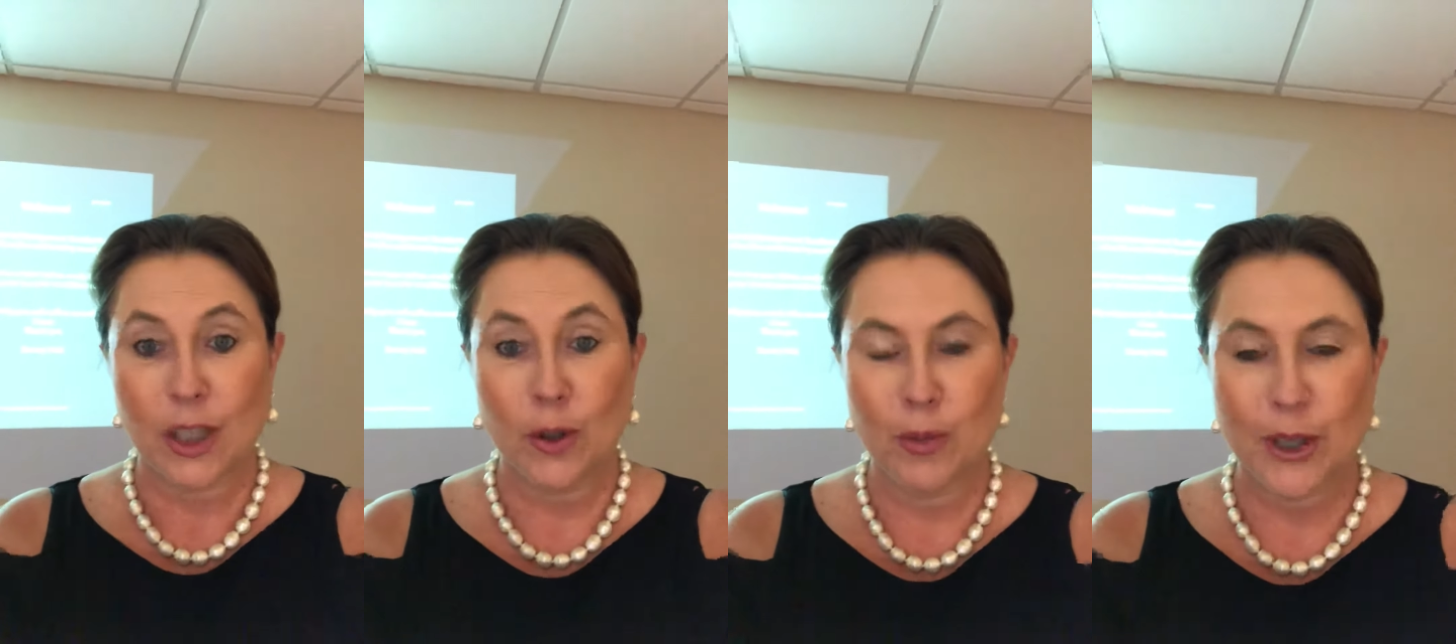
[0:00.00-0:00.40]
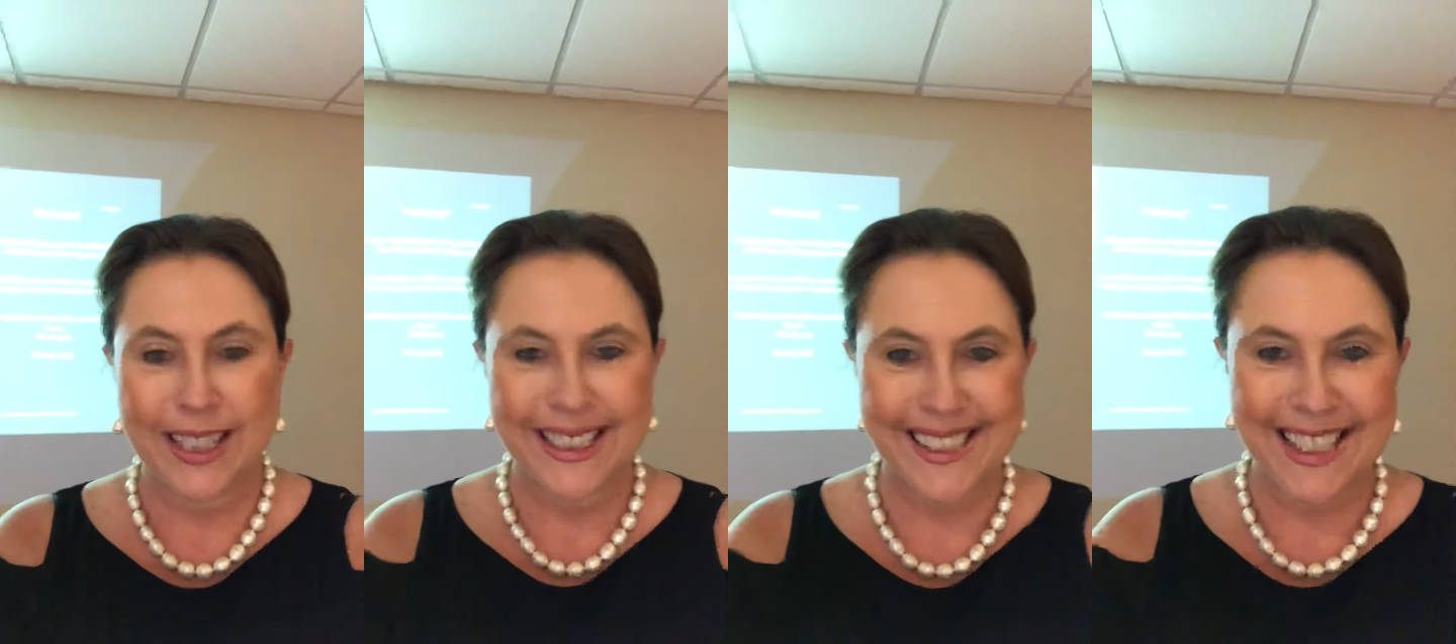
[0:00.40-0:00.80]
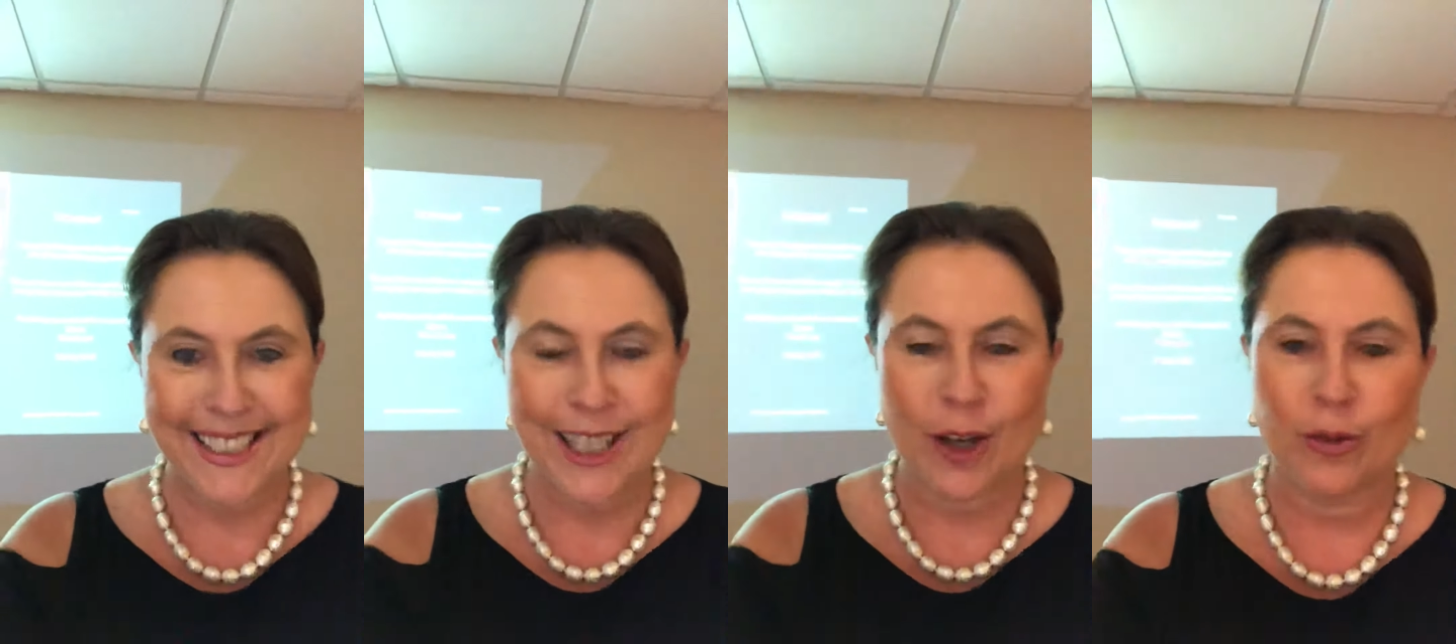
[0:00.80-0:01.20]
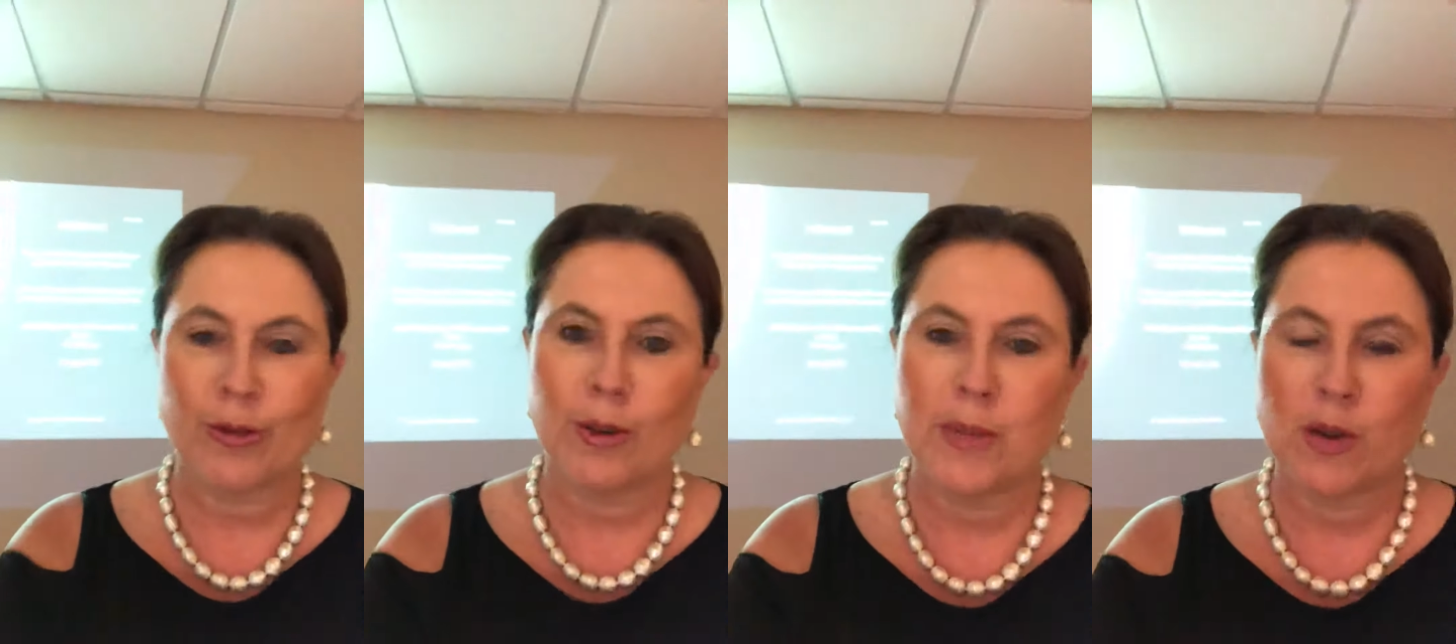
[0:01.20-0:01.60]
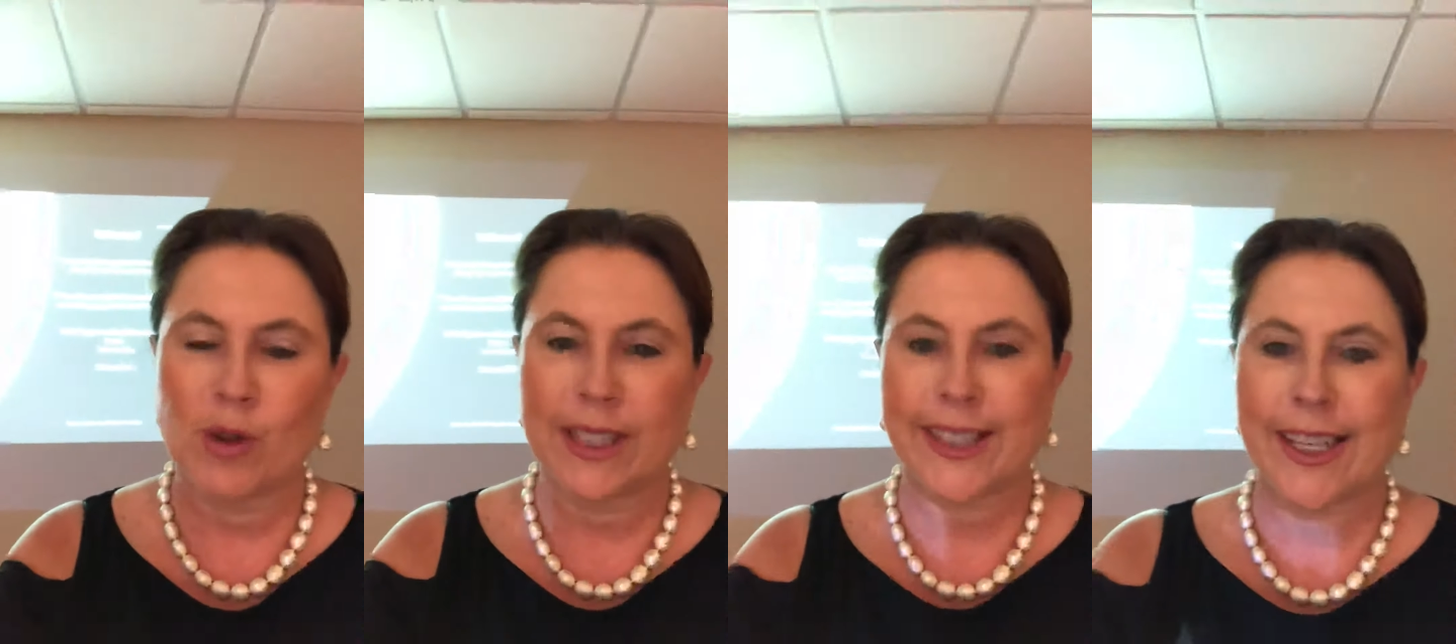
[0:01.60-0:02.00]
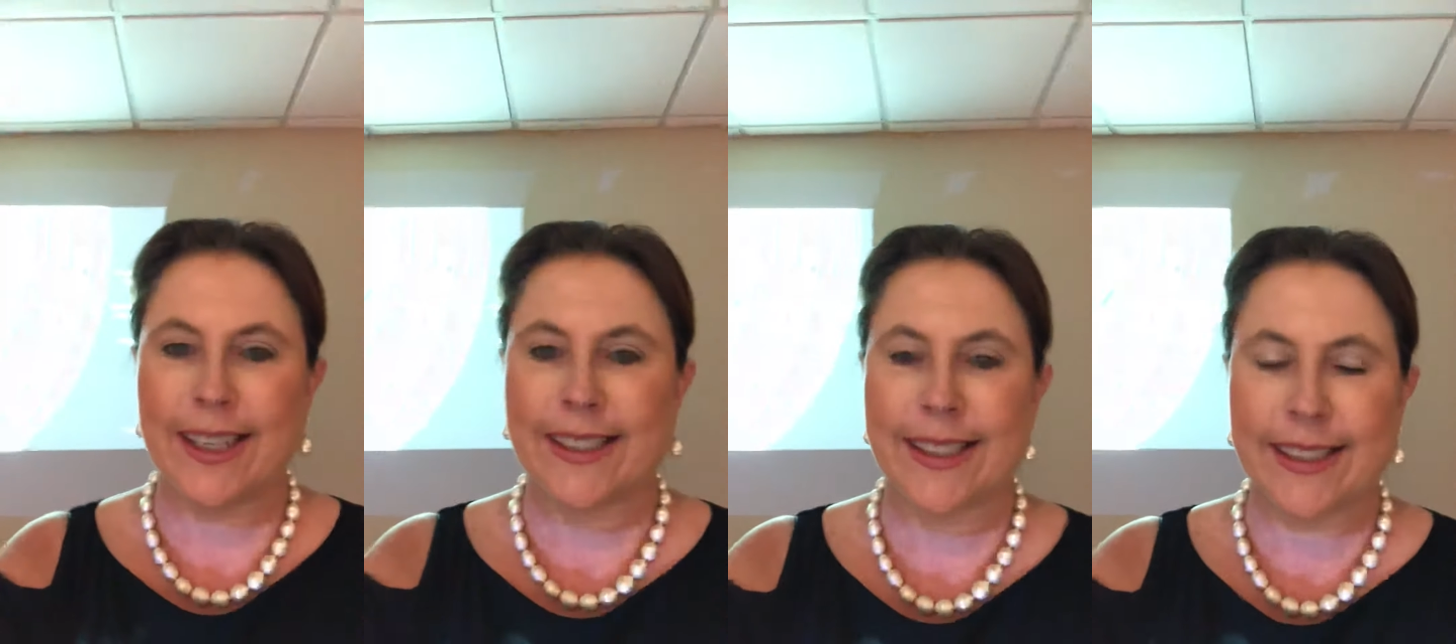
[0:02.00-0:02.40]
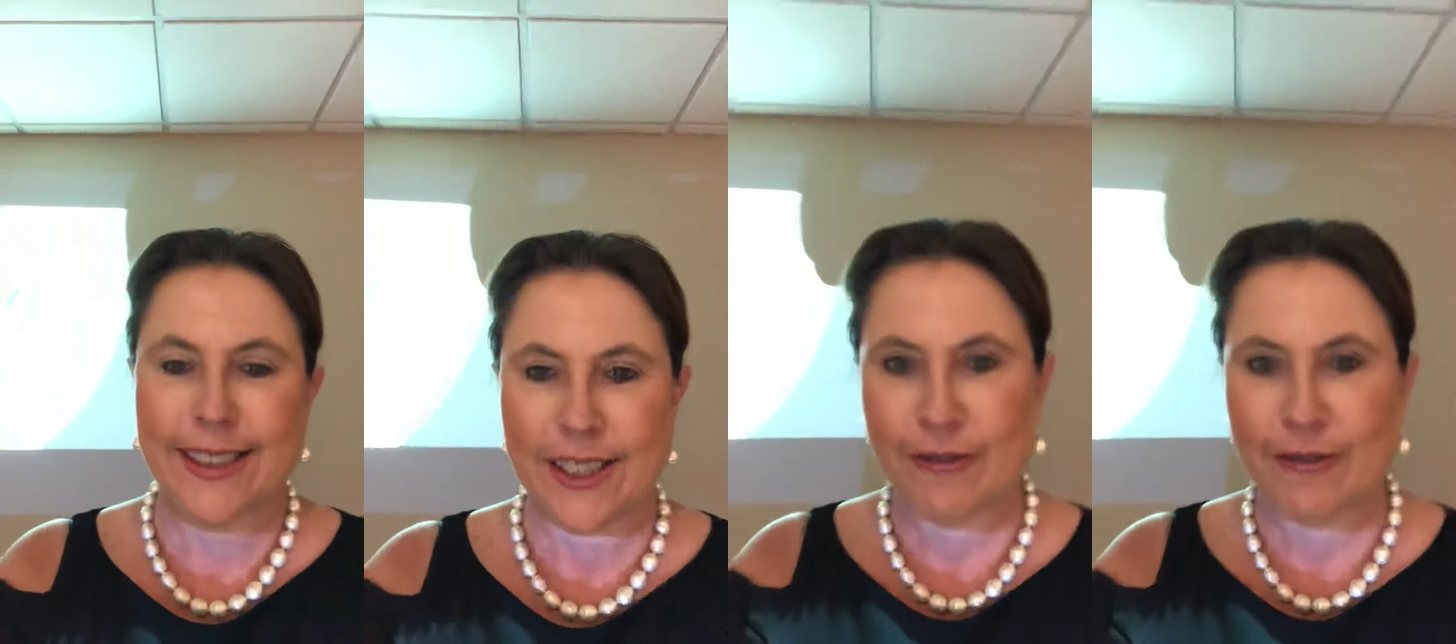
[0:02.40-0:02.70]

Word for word: Good morning, it's Stacey Holt from Real Estate Excellence.